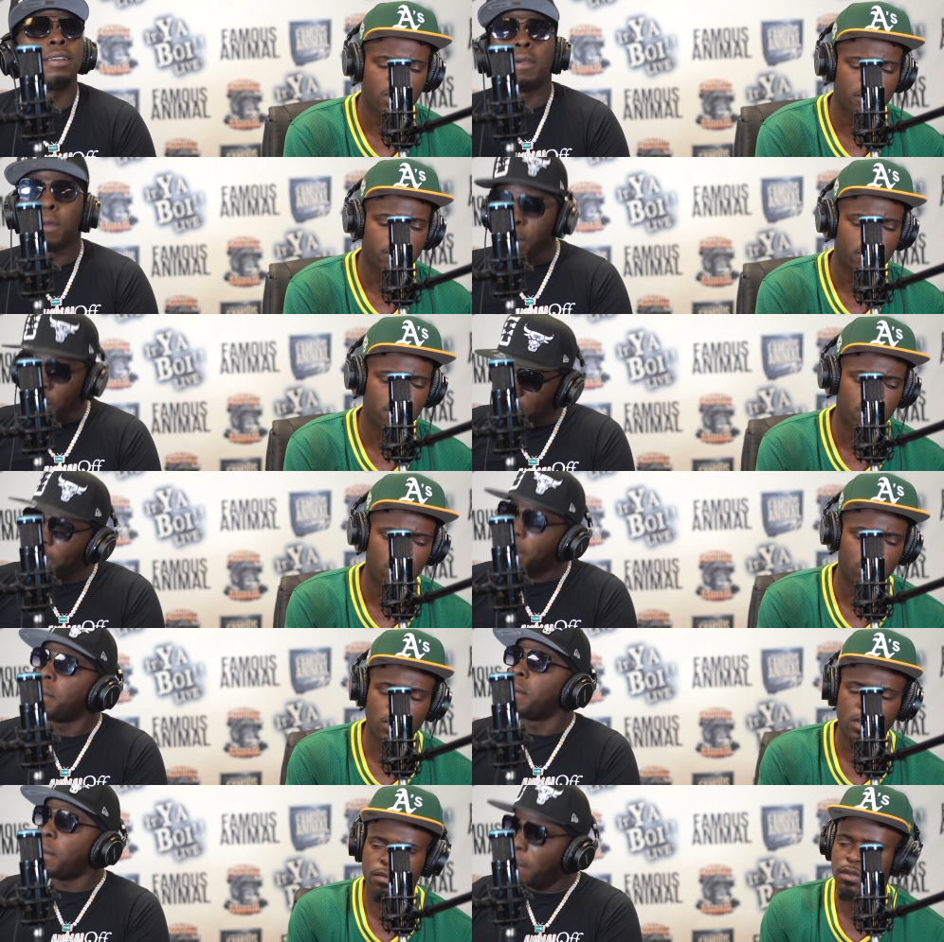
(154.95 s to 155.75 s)
Speaker 1: definitely,
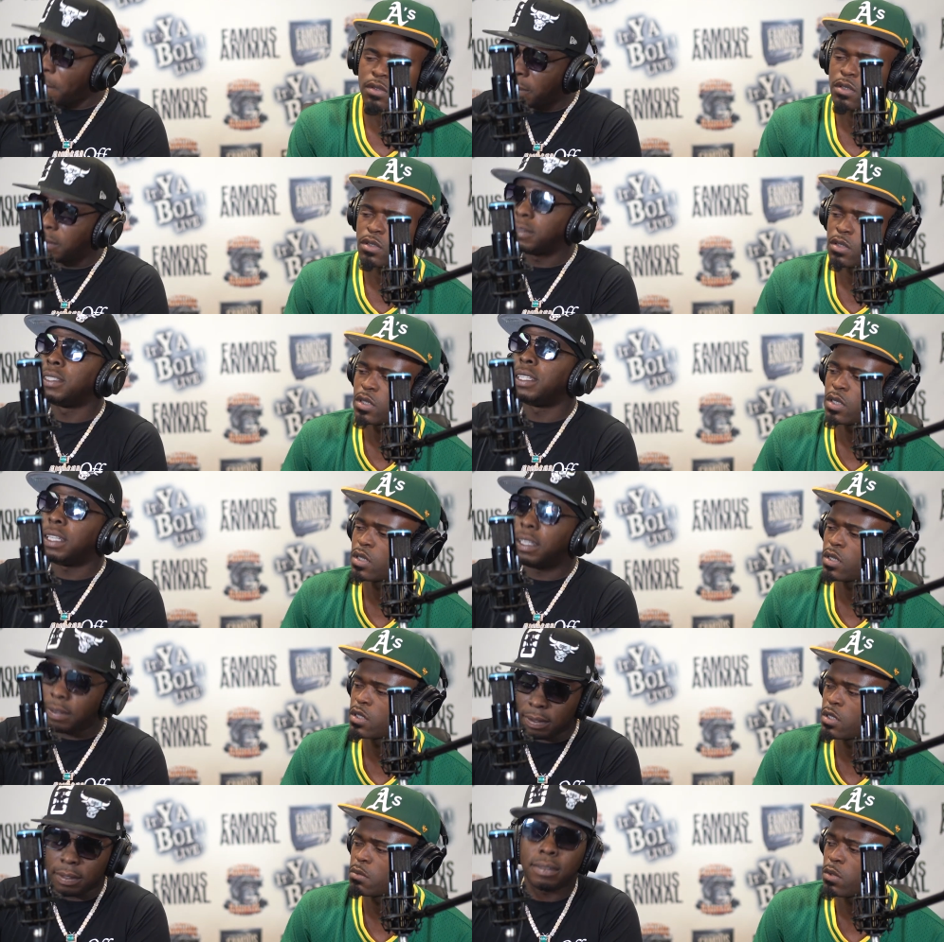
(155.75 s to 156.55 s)
more definitely.
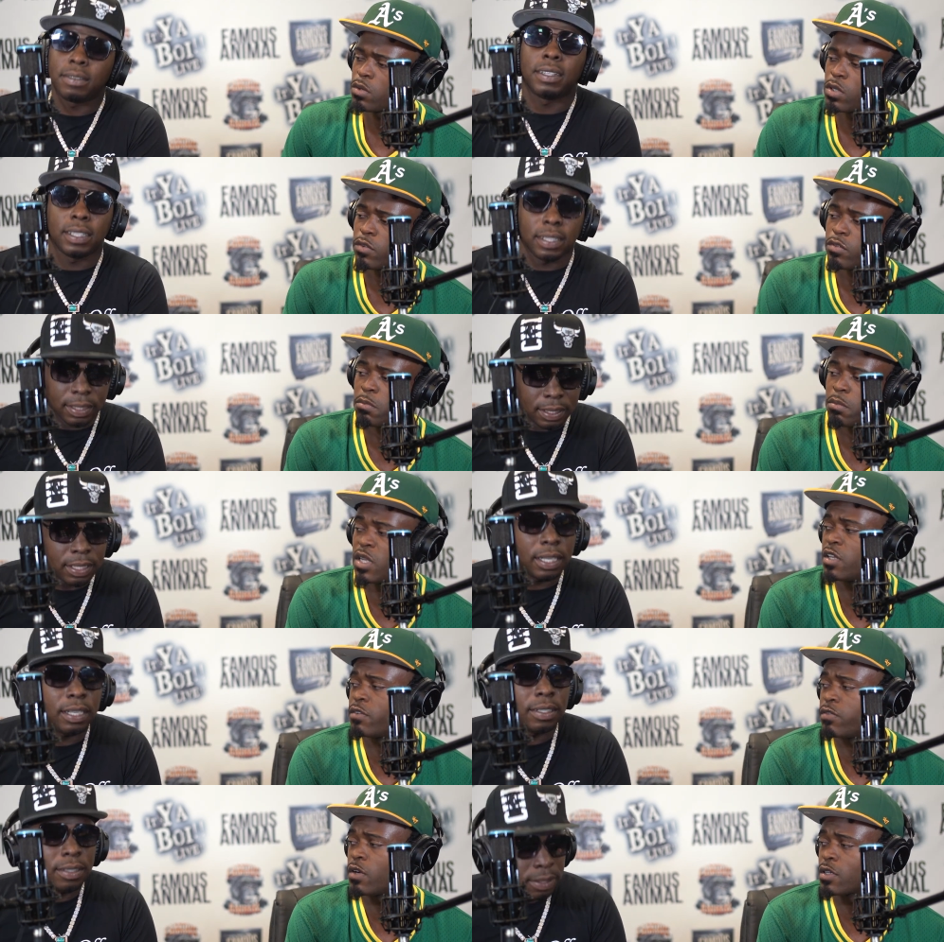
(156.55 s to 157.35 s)
Yeah, yeah,
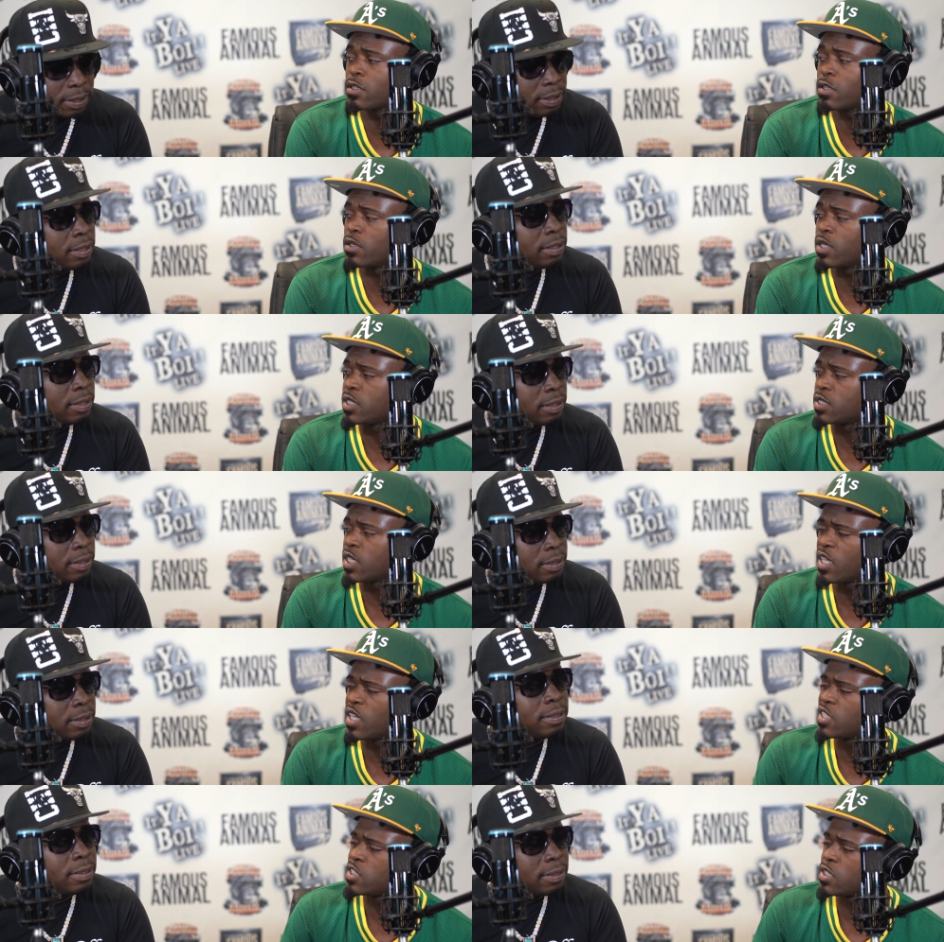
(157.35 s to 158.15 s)
but it fucked up. They
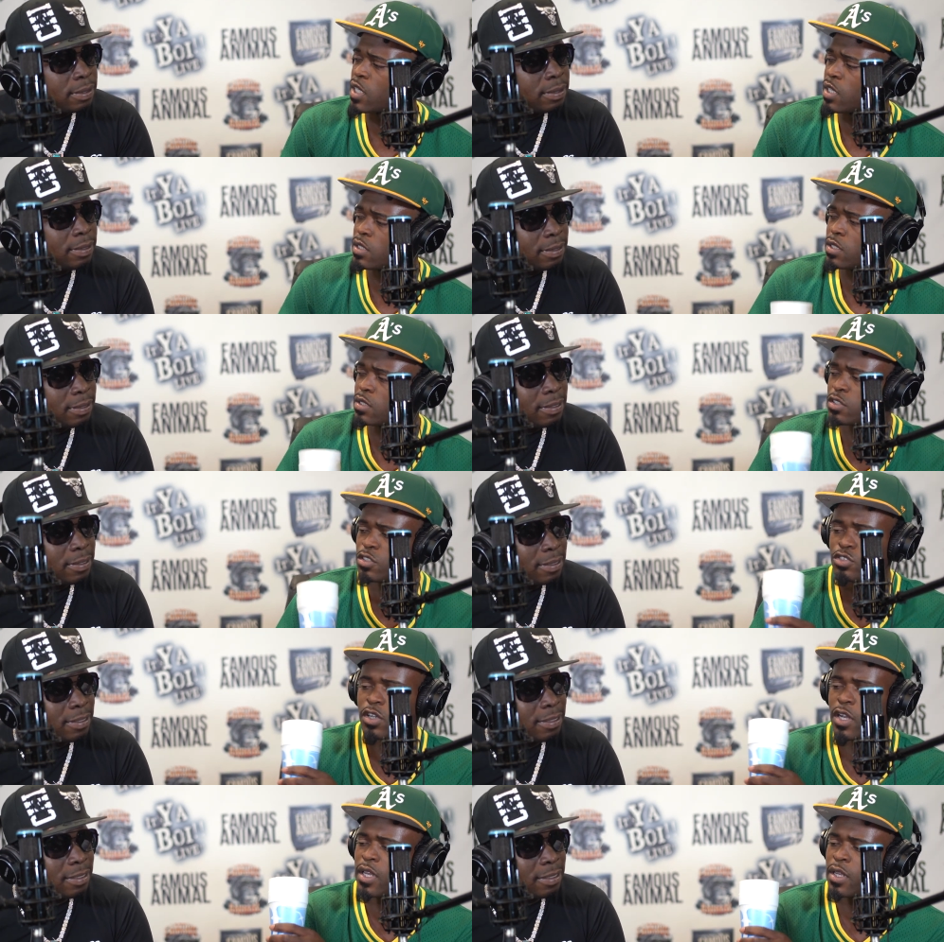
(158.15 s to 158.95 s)
say that shit ain't good
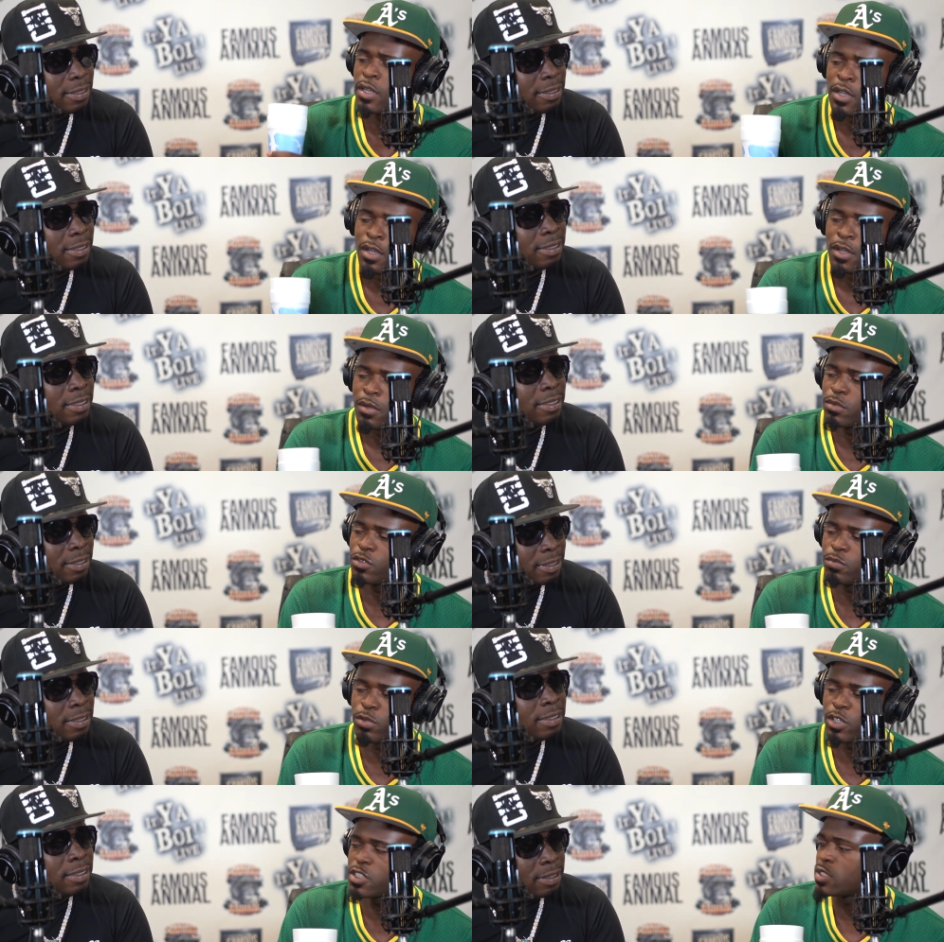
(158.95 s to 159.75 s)
to drink
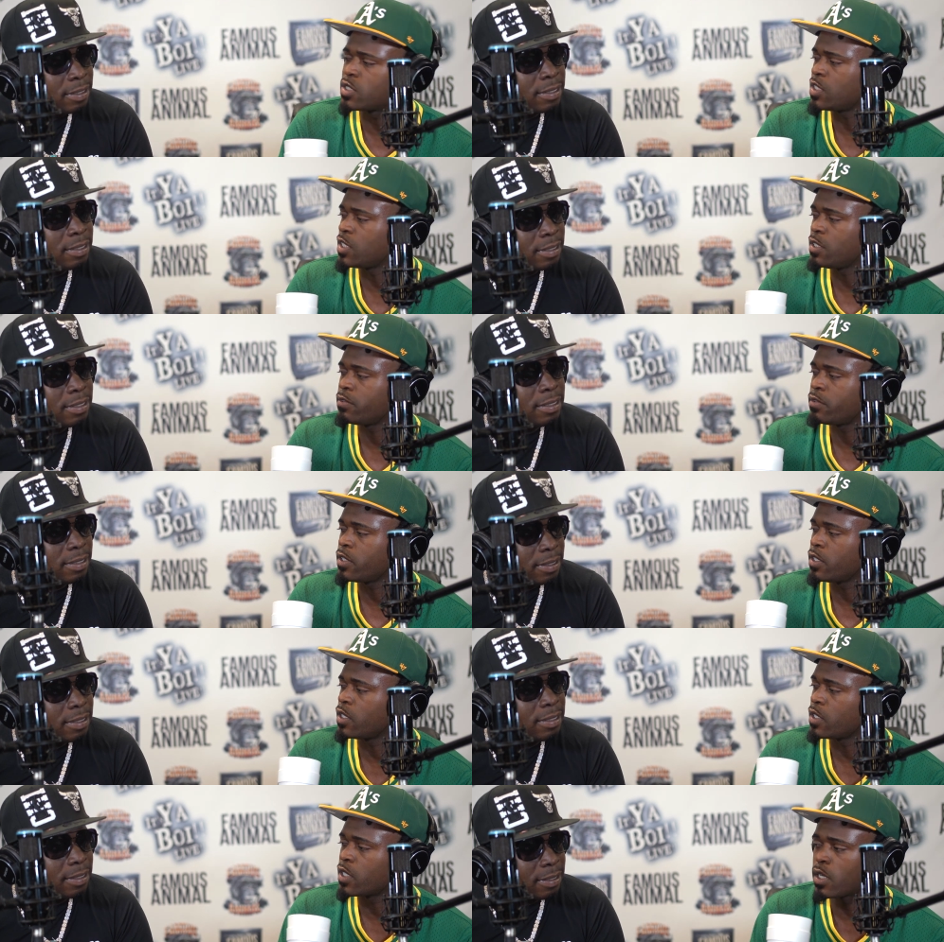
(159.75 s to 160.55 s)
brush your teeth
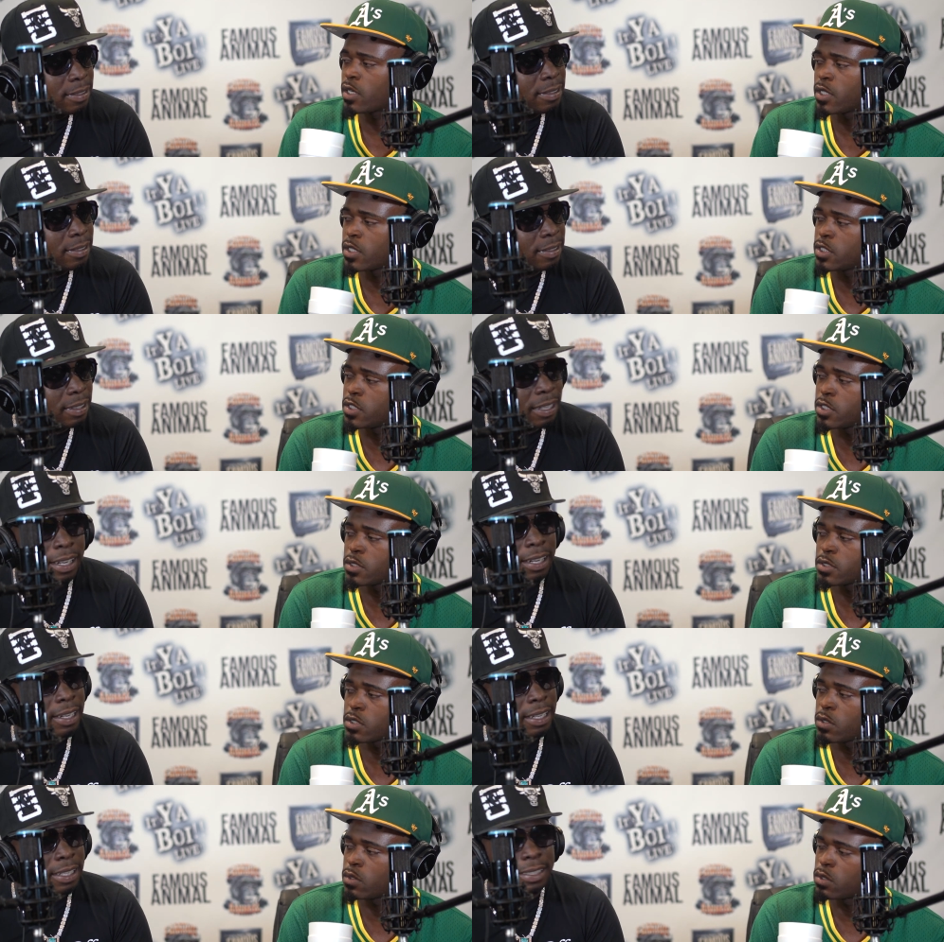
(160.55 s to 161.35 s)
in, none of this shit.
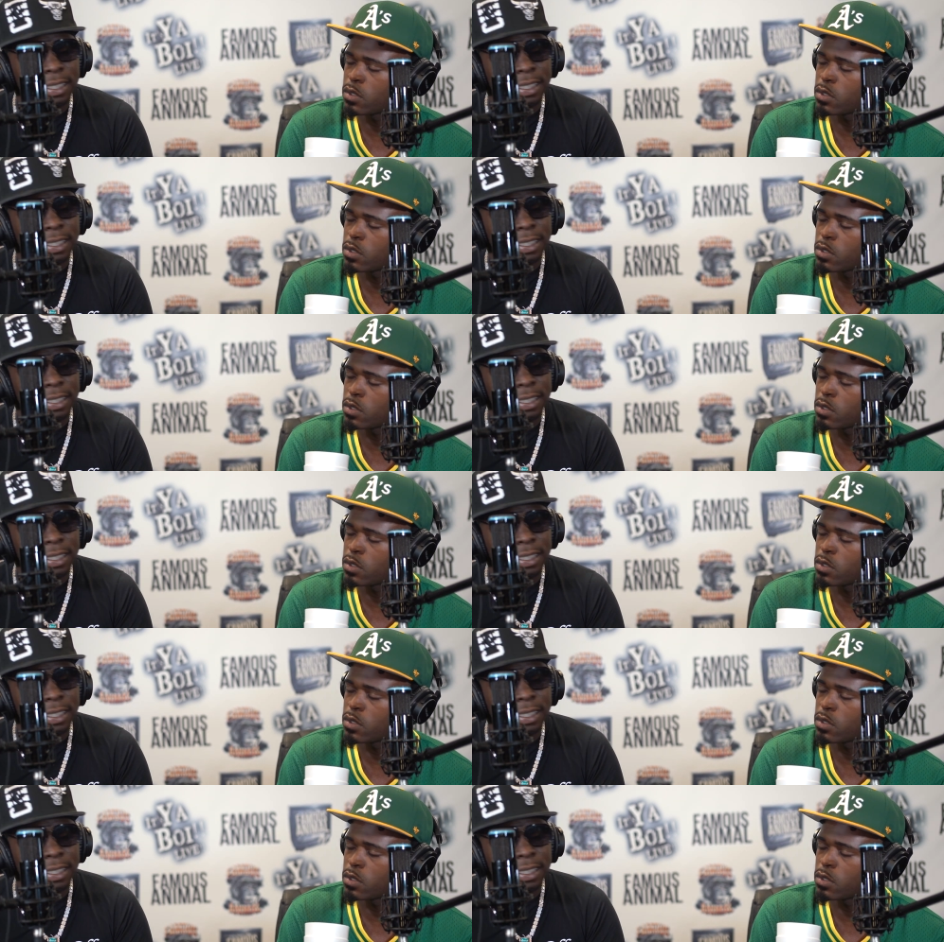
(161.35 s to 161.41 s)
None so, of